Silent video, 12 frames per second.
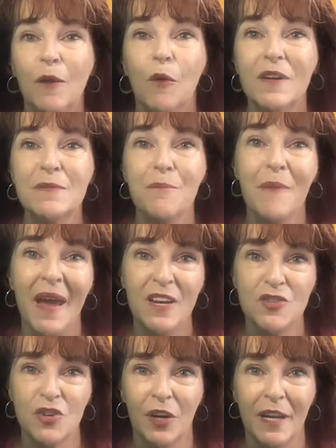was
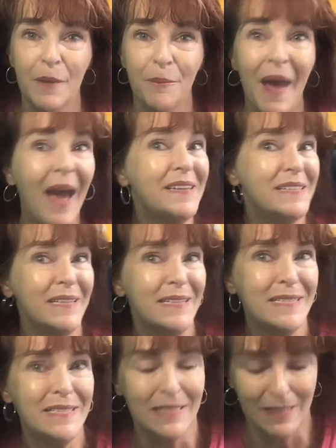majorly impacted.
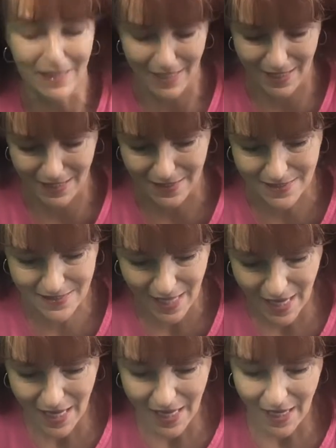It still is.
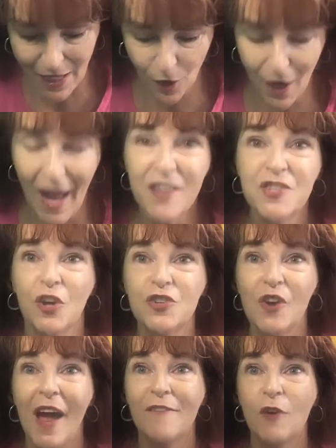International
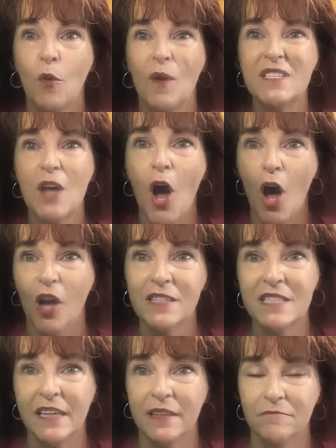travel was
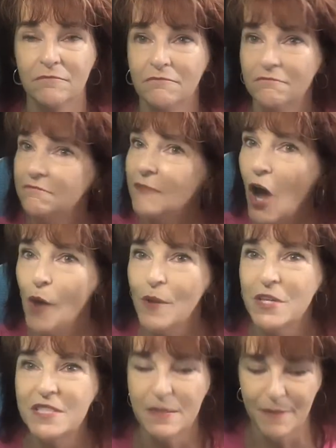halted
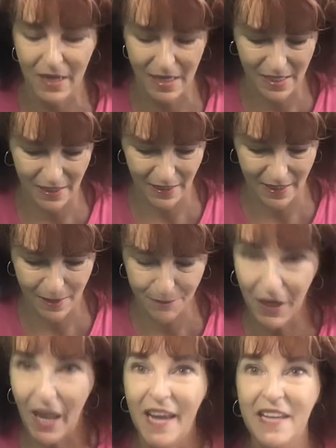almost immediately.
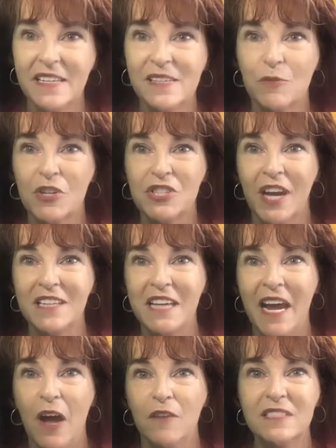Planes were shut
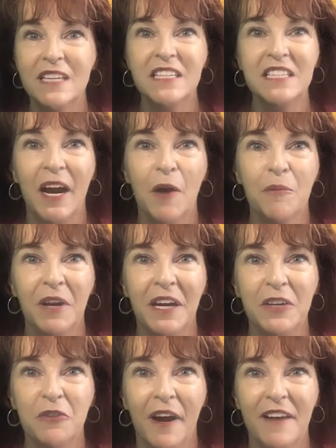down, sent to
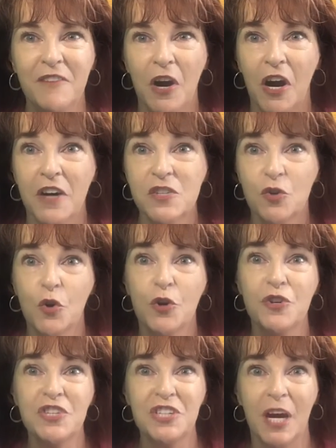airplane graveyards.
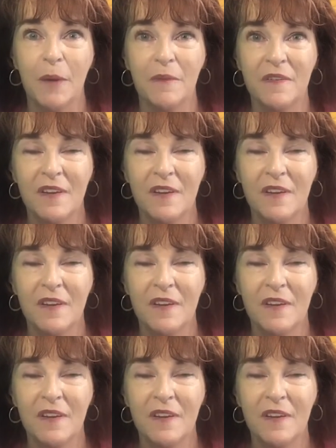Cruise ships